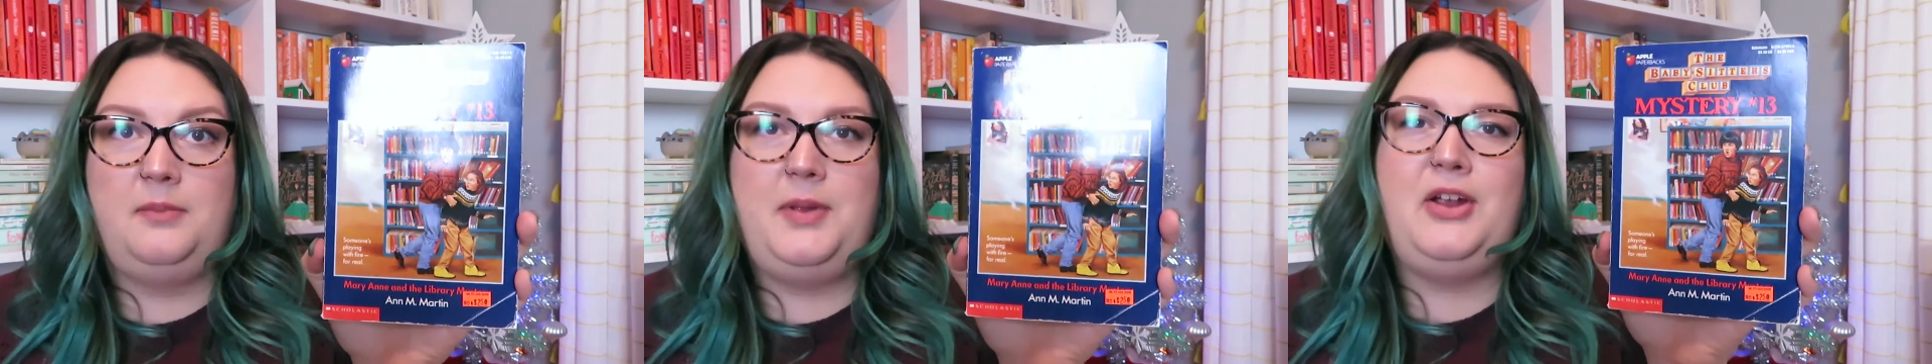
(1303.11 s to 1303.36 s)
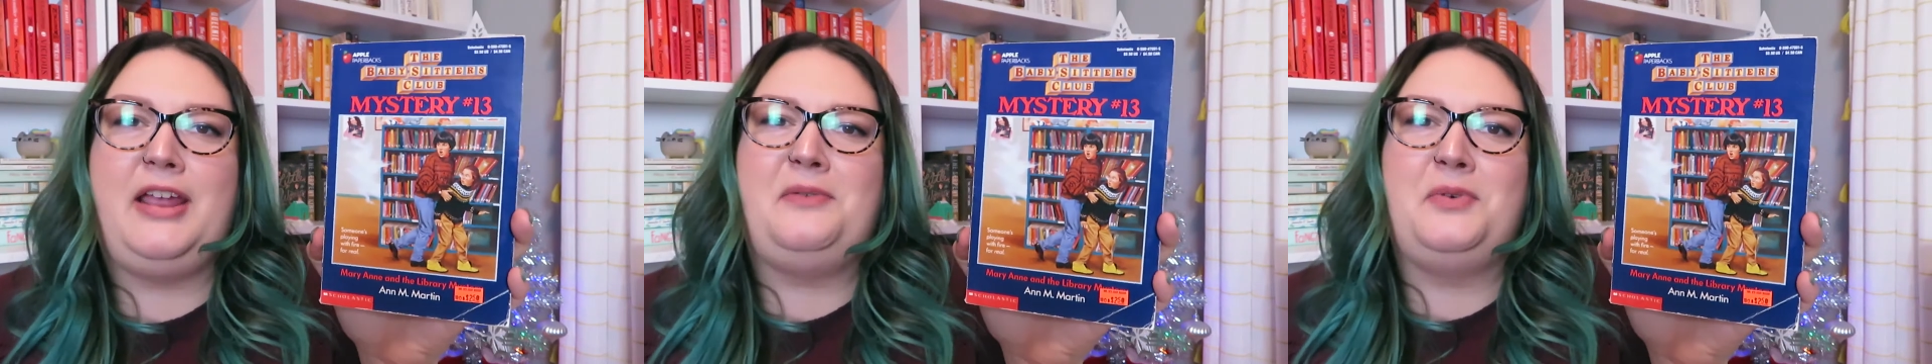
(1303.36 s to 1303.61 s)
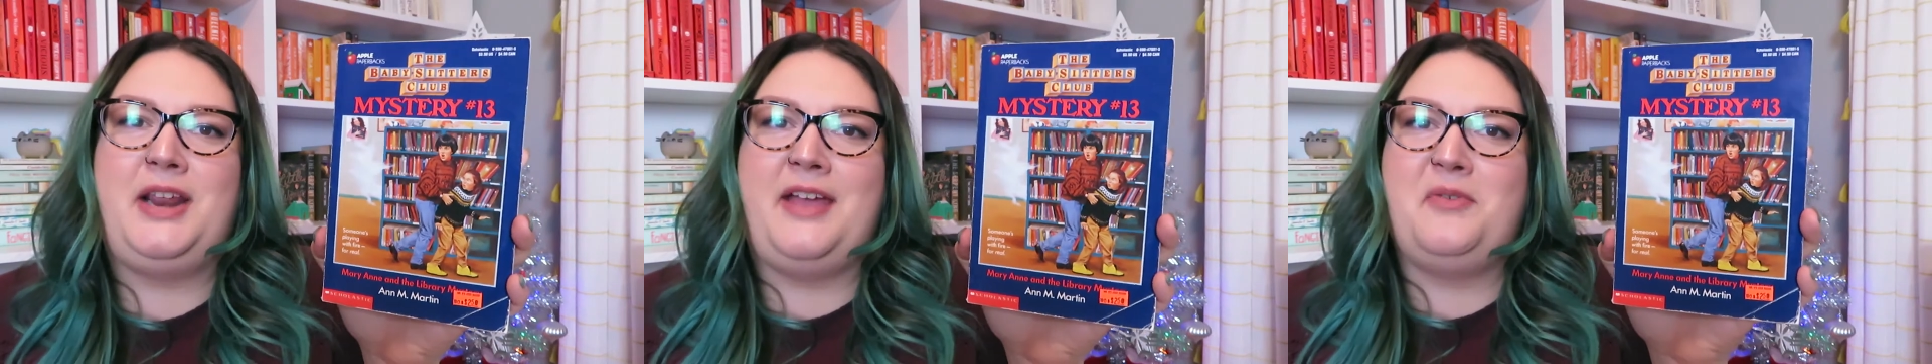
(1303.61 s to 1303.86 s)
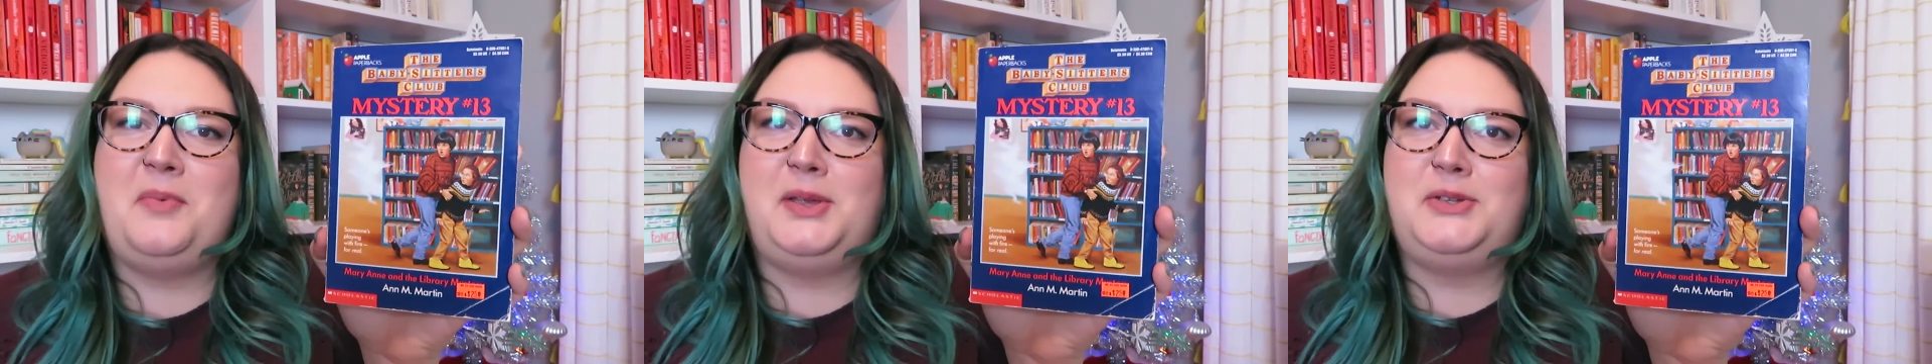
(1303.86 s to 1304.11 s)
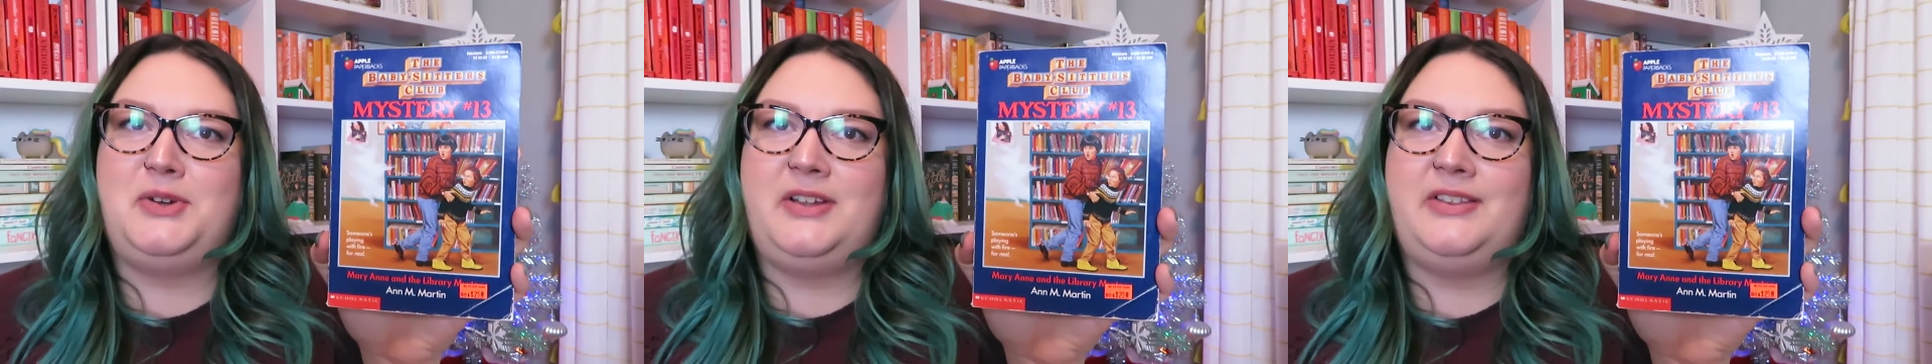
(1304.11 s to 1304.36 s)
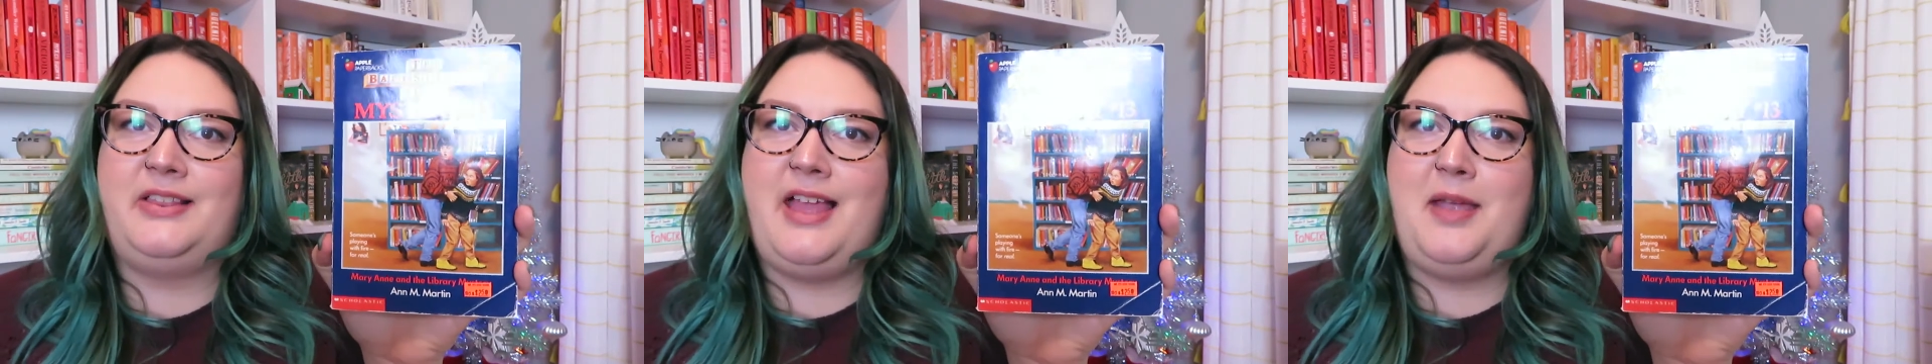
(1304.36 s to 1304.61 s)
Mary Ann would have a mystery
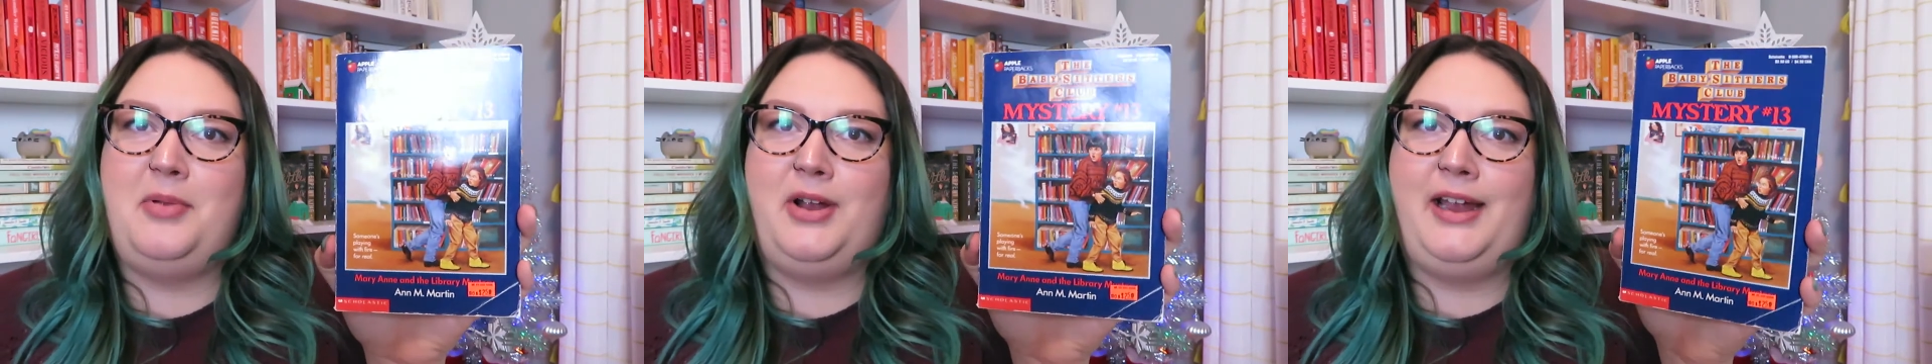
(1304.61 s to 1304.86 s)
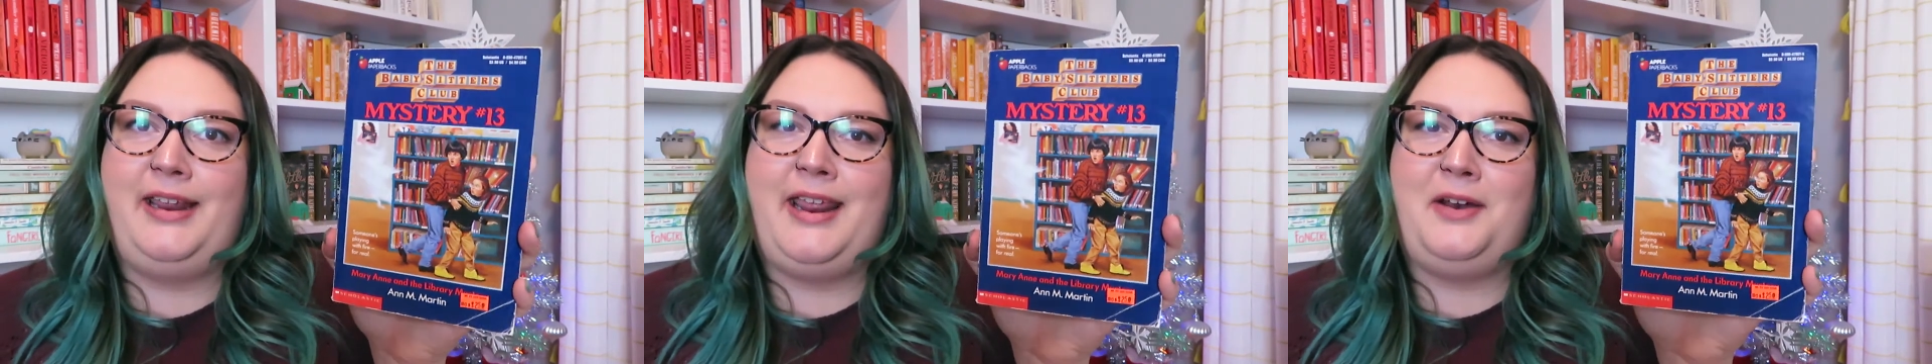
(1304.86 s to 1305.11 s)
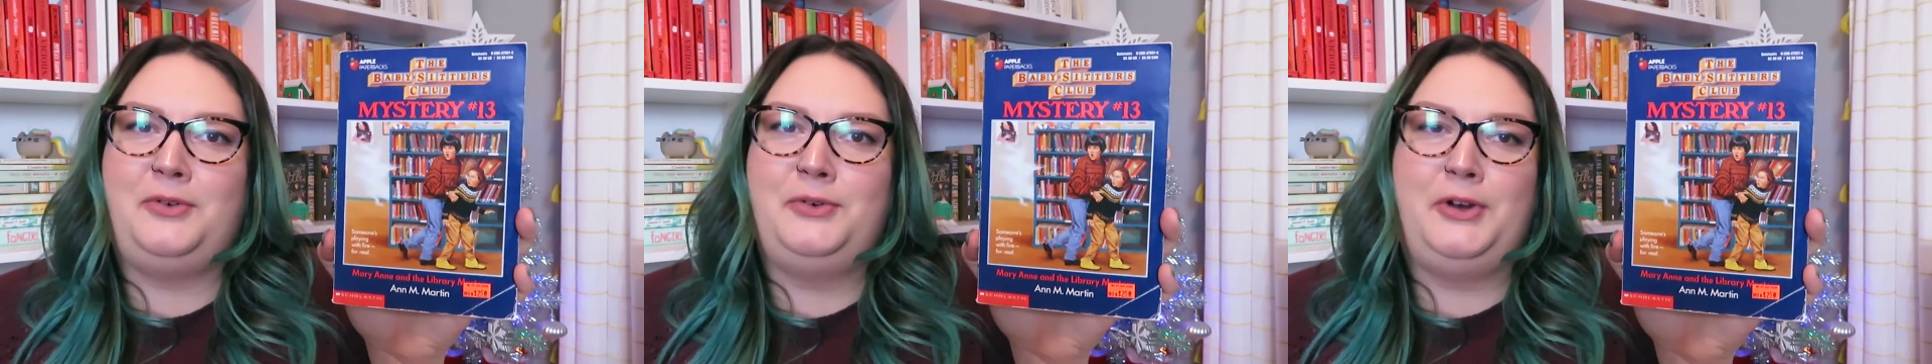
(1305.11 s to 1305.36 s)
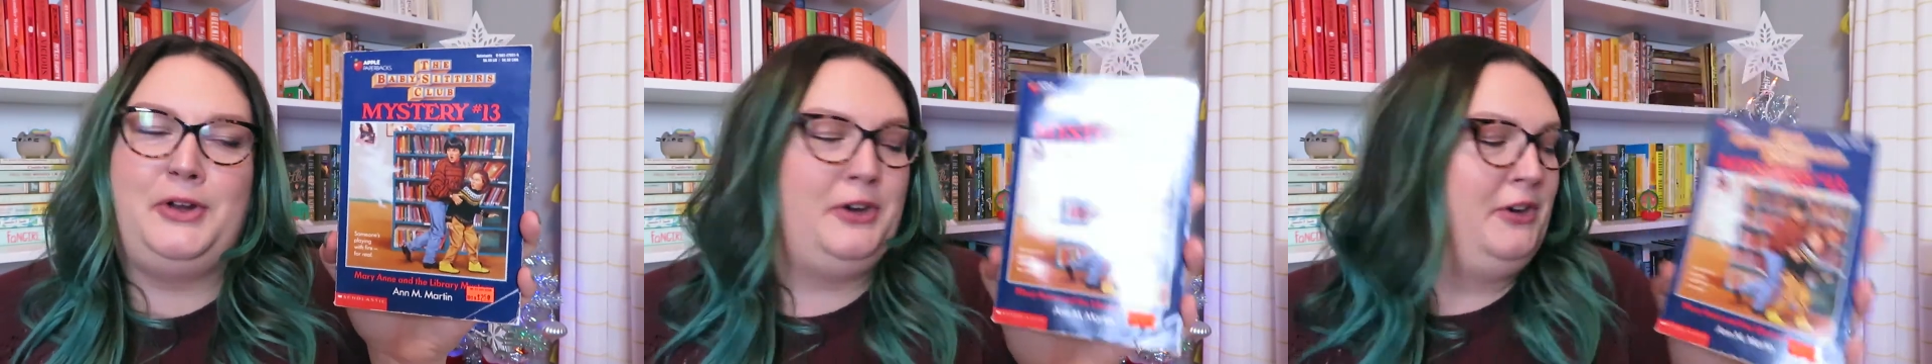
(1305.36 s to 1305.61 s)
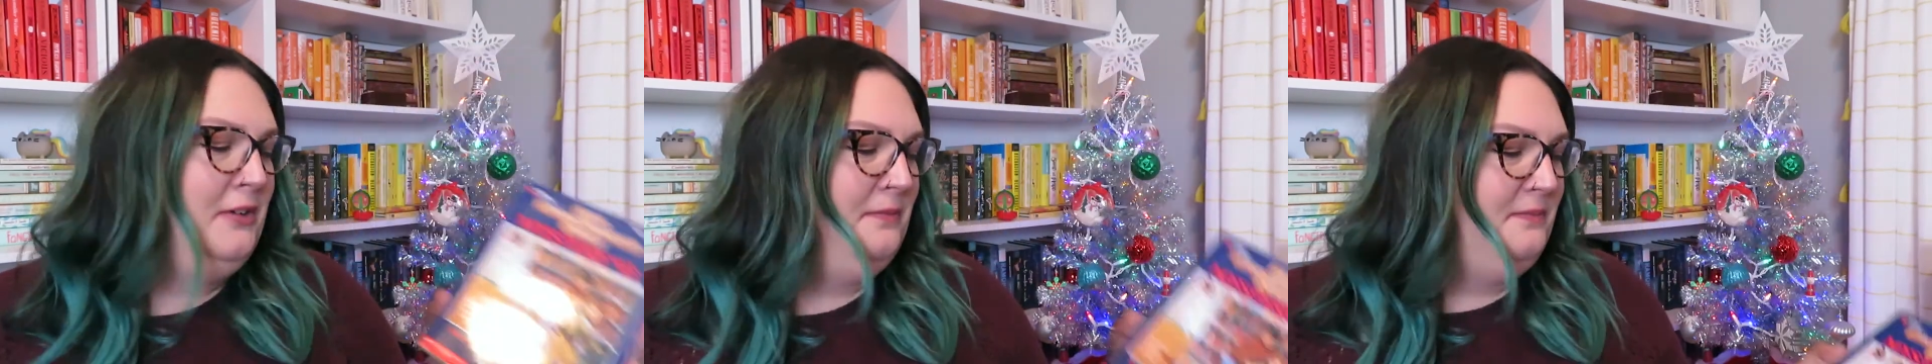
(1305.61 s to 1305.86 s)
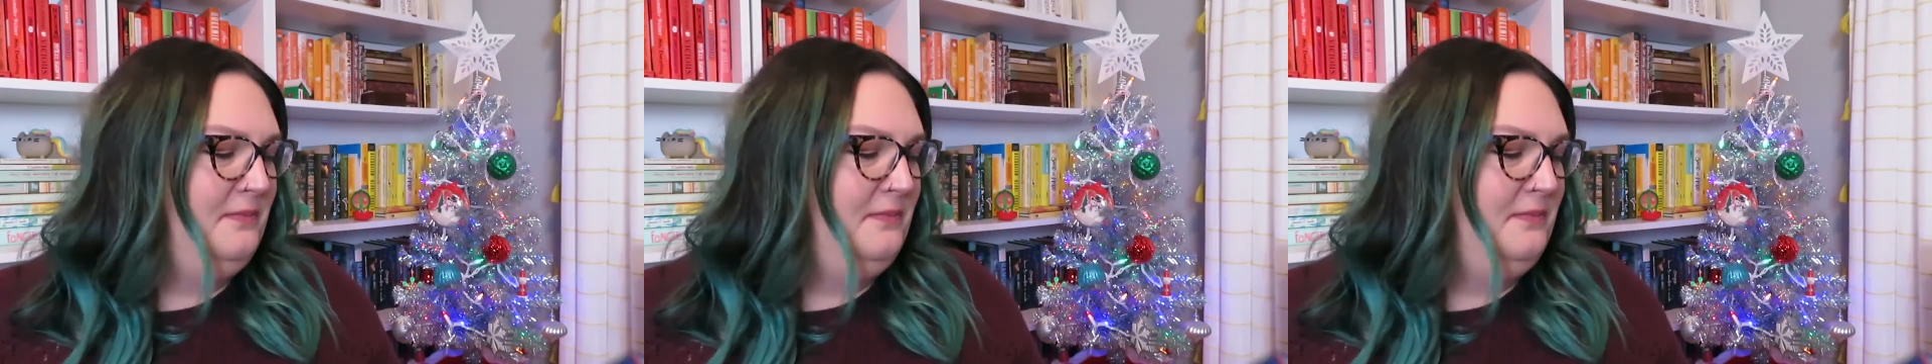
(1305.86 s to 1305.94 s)
in the library, that old nerd.